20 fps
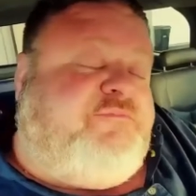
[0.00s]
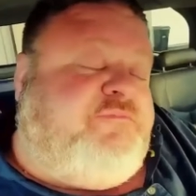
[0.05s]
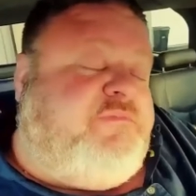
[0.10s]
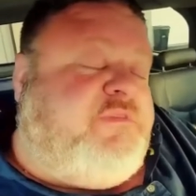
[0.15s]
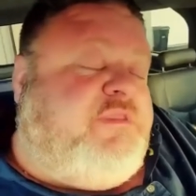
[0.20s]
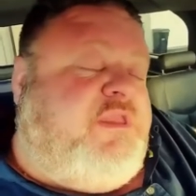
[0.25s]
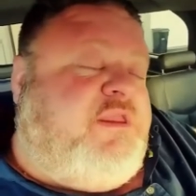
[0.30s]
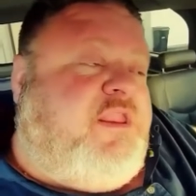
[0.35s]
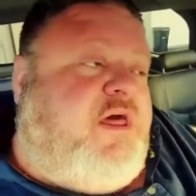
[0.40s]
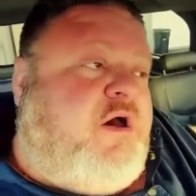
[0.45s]

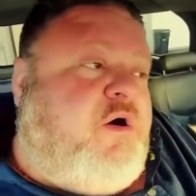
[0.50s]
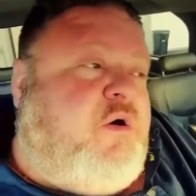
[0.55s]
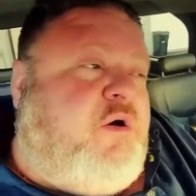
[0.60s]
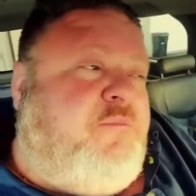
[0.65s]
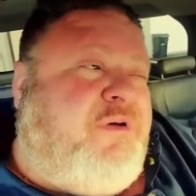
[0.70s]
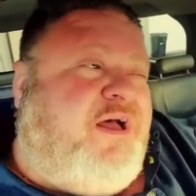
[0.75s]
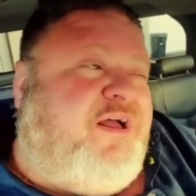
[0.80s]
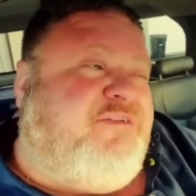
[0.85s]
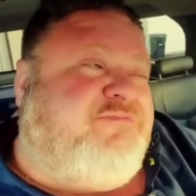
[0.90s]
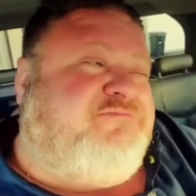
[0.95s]

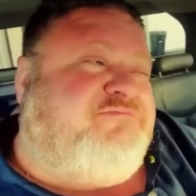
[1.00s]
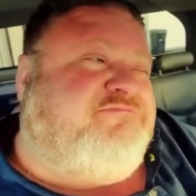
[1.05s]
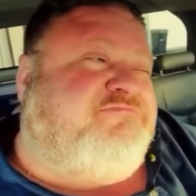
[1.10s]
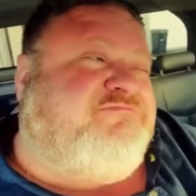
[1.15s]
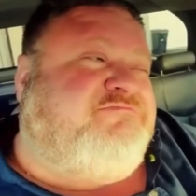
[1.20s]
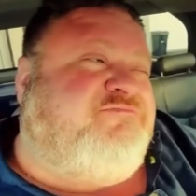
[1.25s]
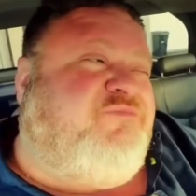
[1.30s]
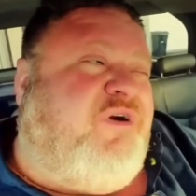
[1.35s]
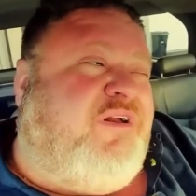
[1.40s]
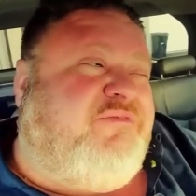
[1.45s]
About,
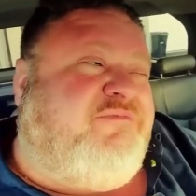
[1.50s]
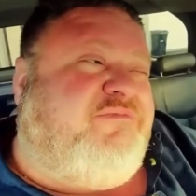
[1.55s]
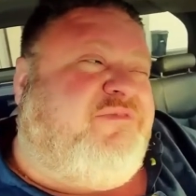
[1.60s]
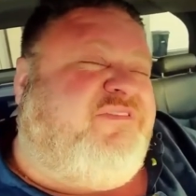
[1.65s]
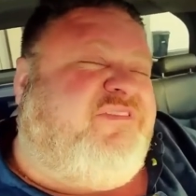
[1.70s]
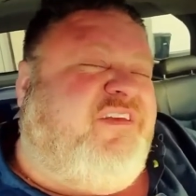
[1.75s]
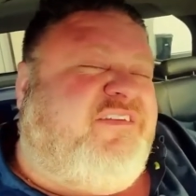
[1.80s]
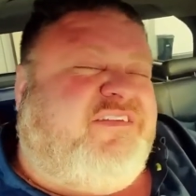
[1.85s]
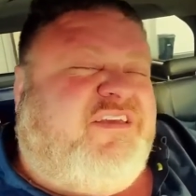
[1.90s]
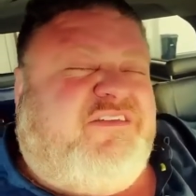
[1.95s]

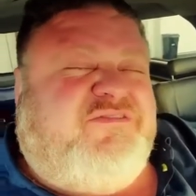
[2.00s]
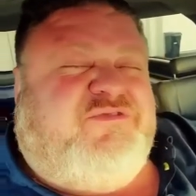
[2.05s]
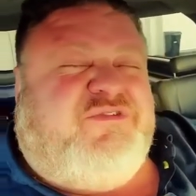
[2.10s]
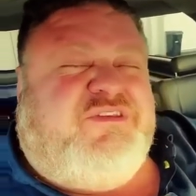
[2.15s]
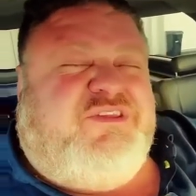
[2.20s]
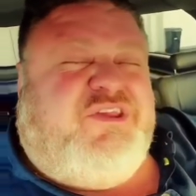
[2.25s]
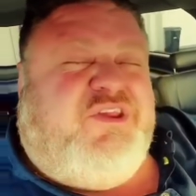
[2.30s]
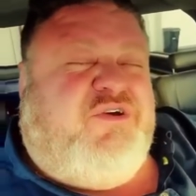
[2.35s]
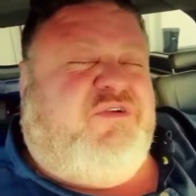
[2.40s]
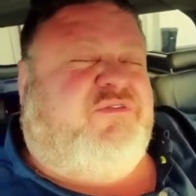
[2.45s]
600
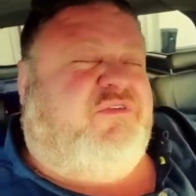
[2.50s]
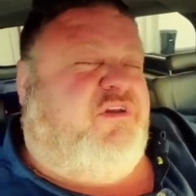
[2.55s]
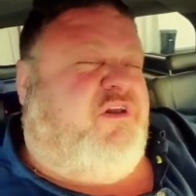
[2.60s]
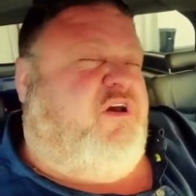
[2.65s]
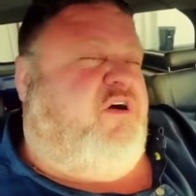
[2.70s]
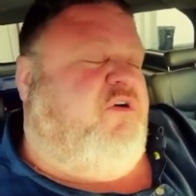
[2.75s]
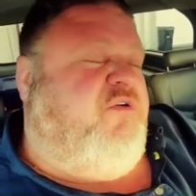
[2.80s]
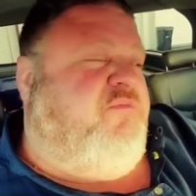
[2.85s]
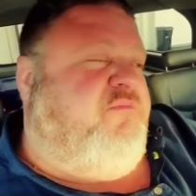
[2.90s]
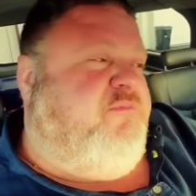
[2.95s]
years
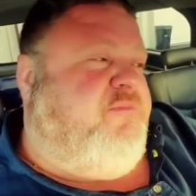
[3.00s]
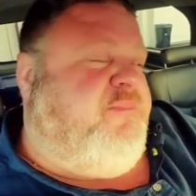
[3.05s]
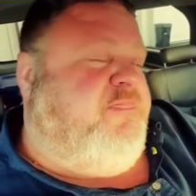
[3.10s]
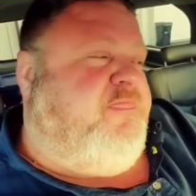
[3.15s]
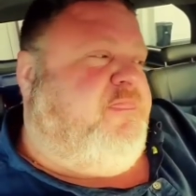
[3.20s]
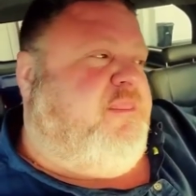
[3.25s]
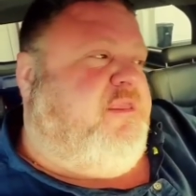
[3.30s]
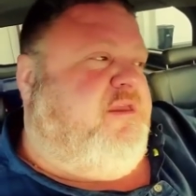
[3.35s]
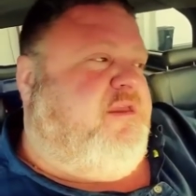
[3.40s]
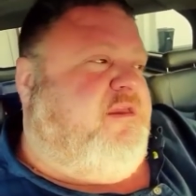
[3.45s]
ago,
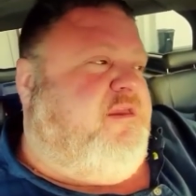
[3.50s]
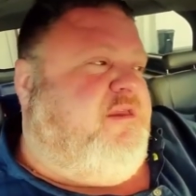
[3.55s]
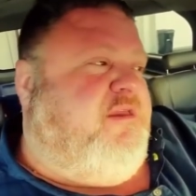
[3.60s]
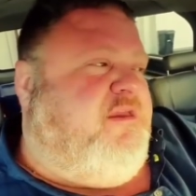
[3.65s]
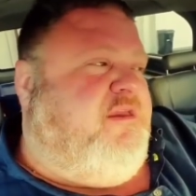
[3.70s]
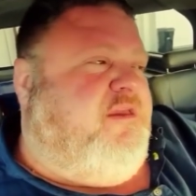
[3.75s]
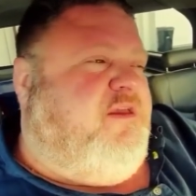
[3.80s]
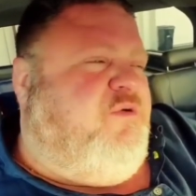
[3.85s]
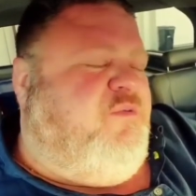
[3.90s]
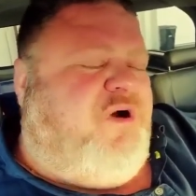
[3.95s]

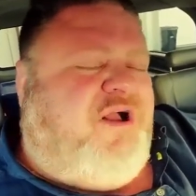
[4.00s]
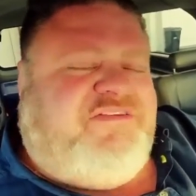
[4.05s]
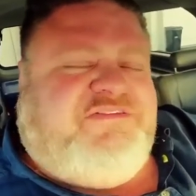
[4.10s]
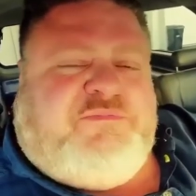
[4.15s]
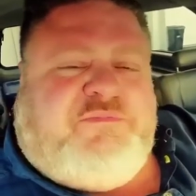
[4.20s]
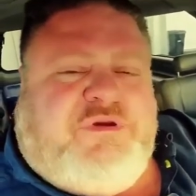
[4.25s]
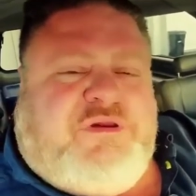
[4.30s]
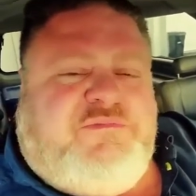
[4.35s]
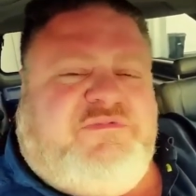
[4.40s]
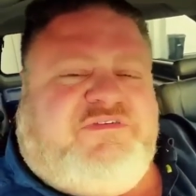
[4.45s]
white
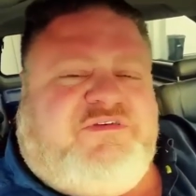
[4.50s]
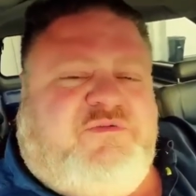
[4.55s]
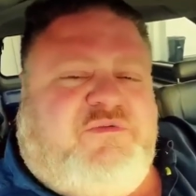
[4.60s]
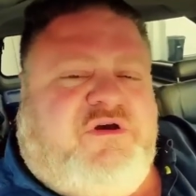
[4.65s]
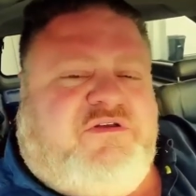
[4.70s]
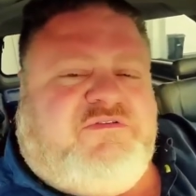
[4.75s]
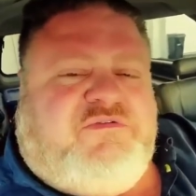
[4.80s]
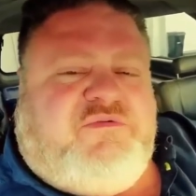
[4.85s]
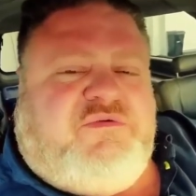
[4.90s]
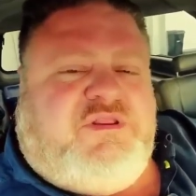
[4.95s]
supremacy
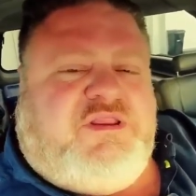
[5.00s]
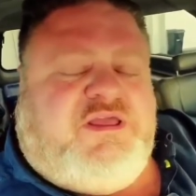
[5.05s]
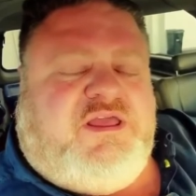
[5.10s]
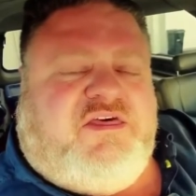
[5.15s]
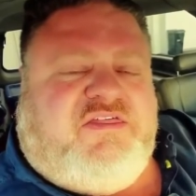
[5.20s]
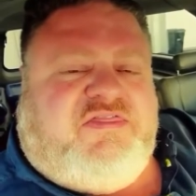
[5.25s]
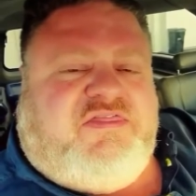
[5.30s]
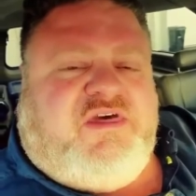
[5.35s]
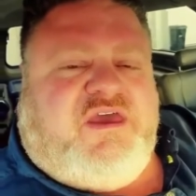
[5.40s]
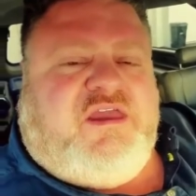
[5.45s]
wasn't really a
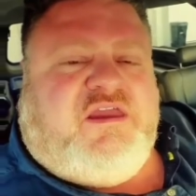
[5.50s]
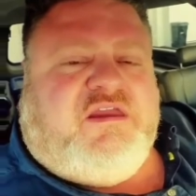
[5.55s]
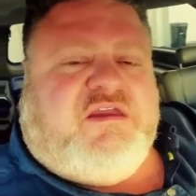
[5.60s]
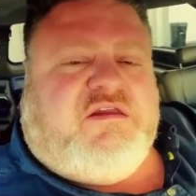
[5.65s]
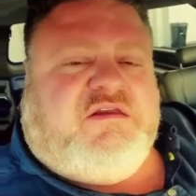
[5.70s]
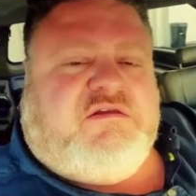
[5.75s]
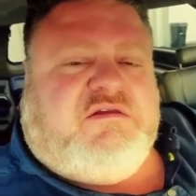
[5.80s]
thing.